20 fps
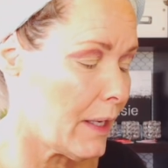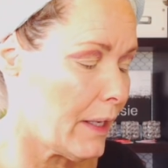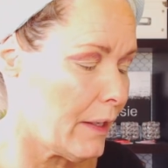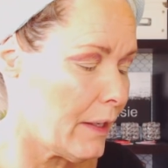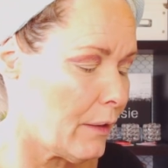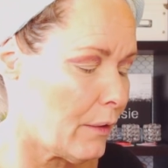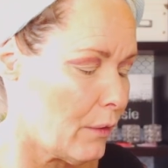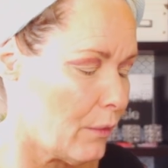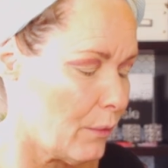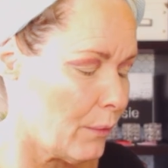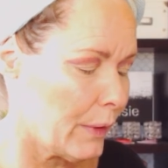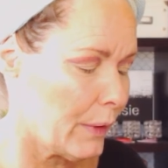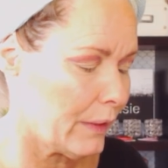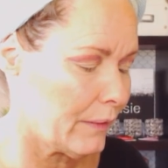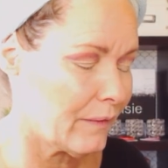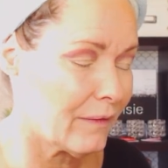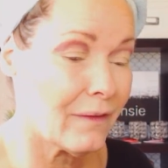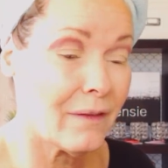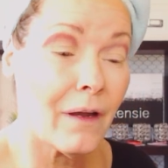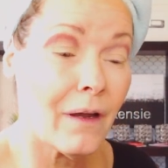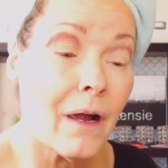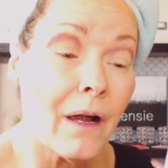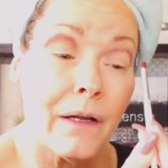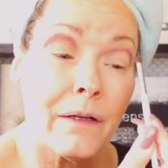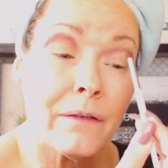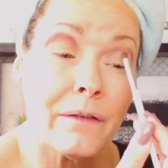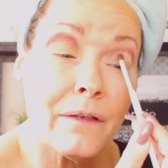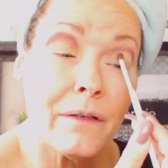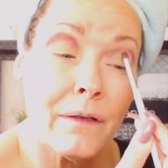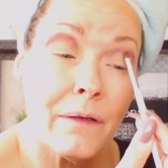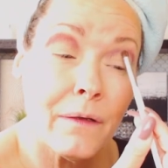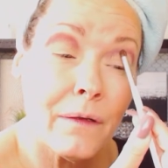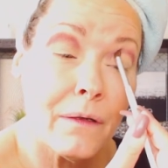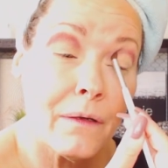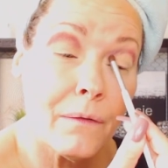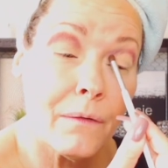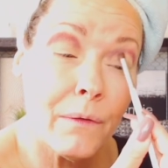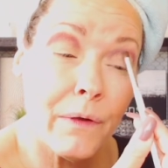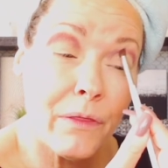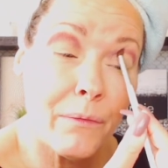I always start
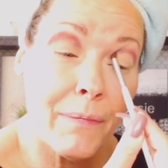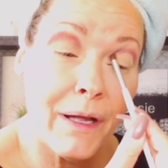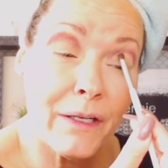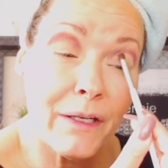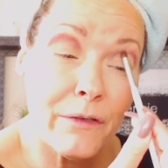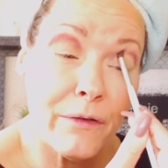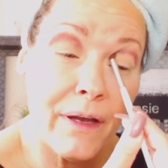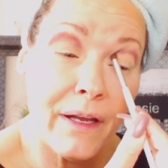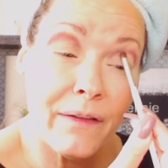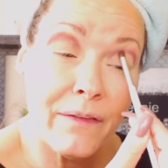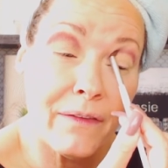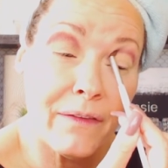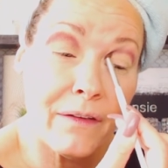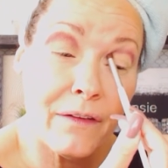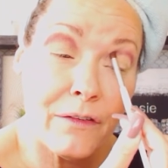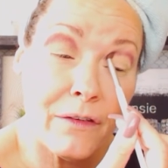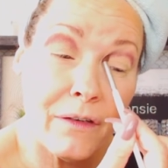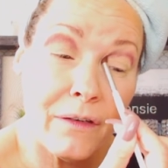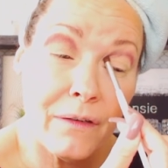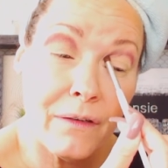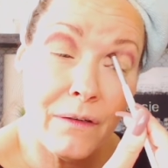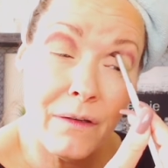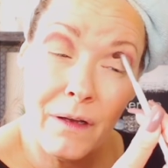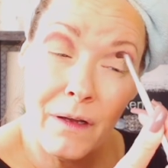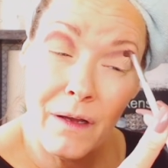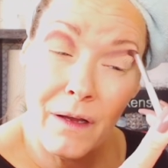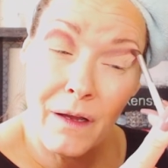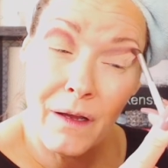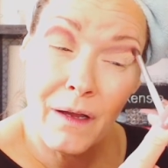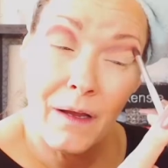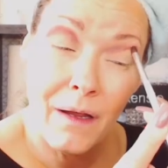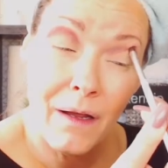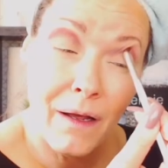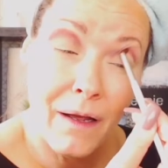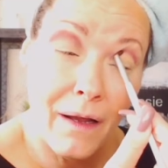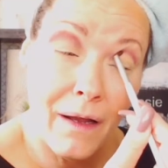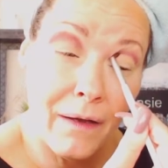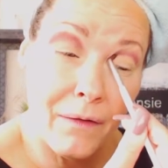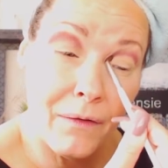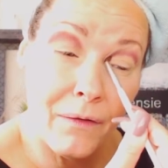with my transition.
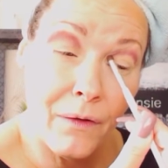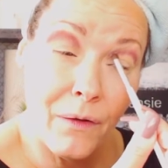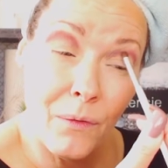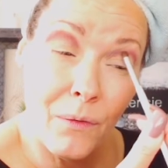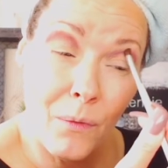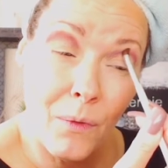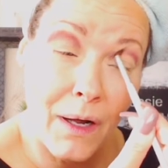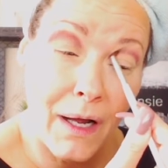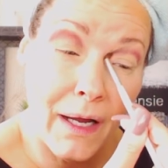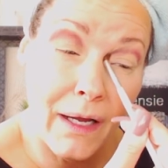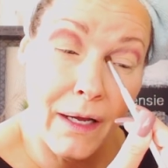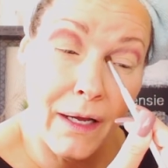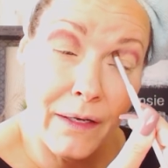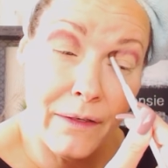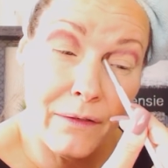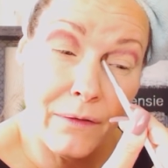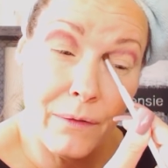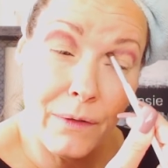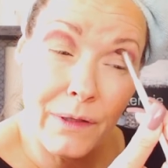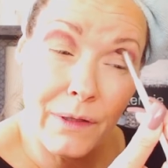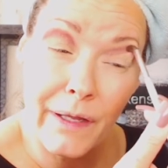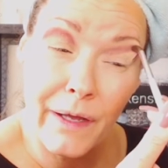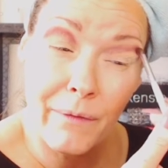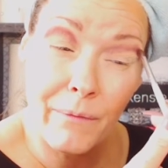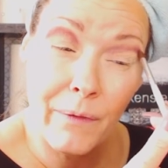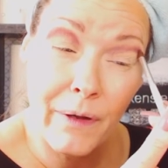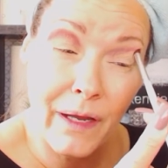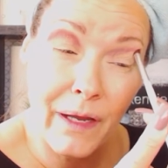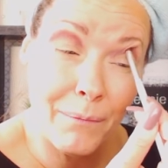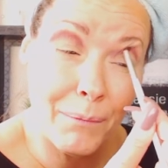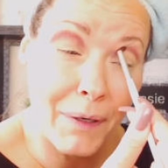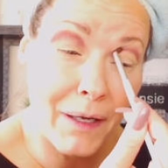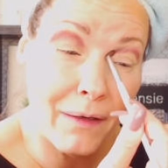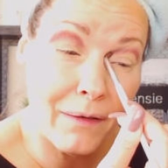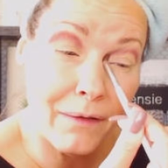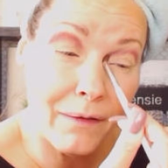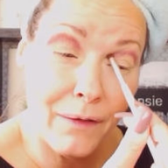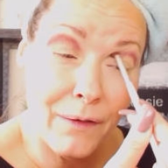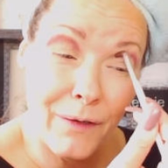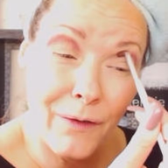I don't know why I do it that way,
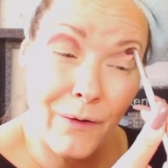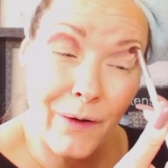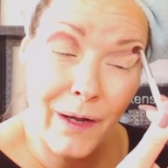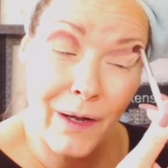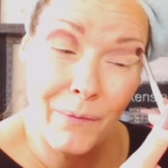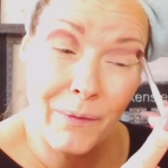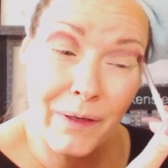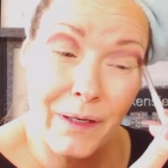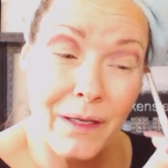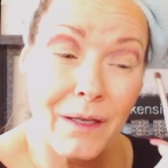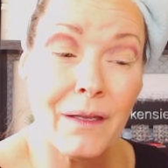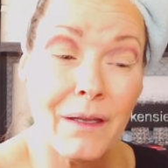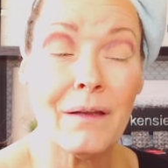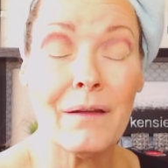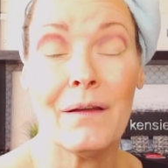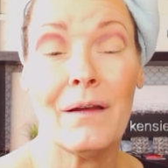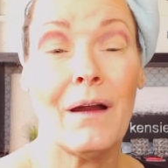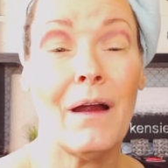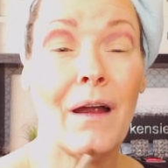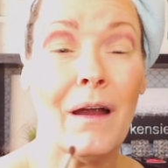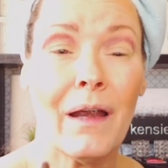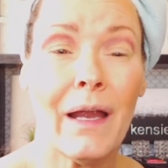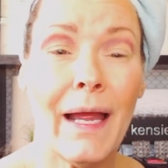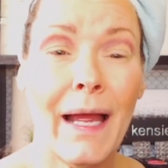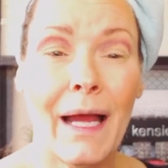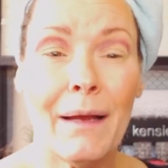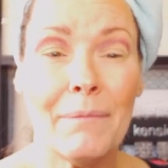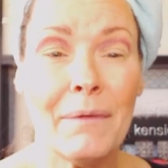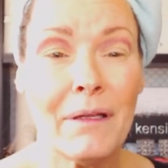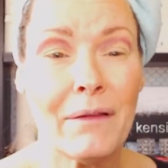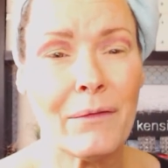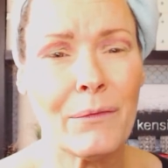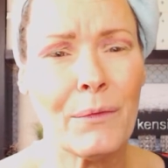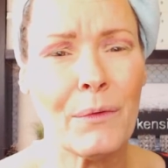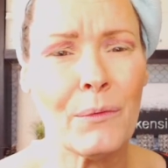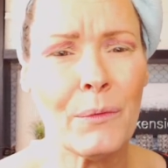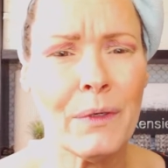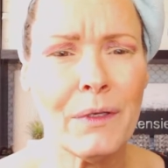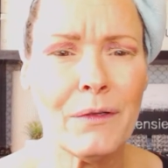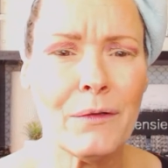but you know how we get our habits
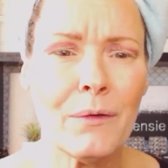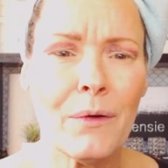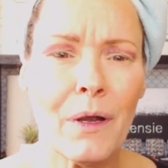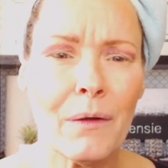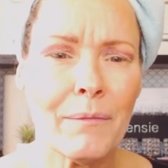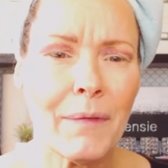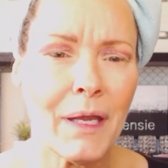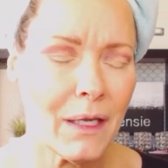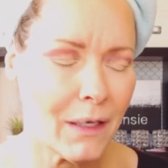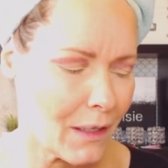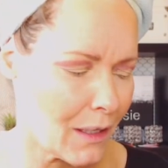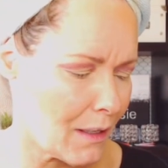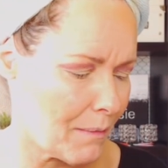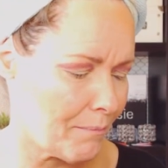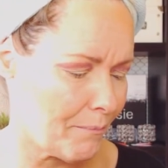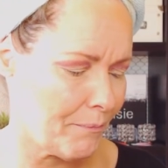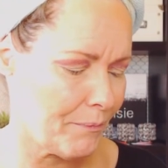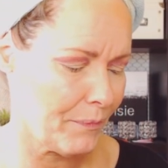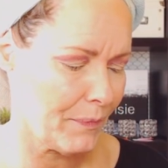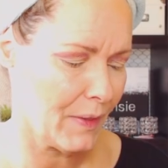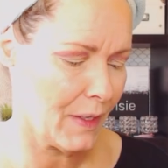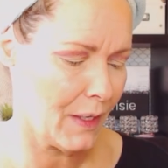when we do our makeup.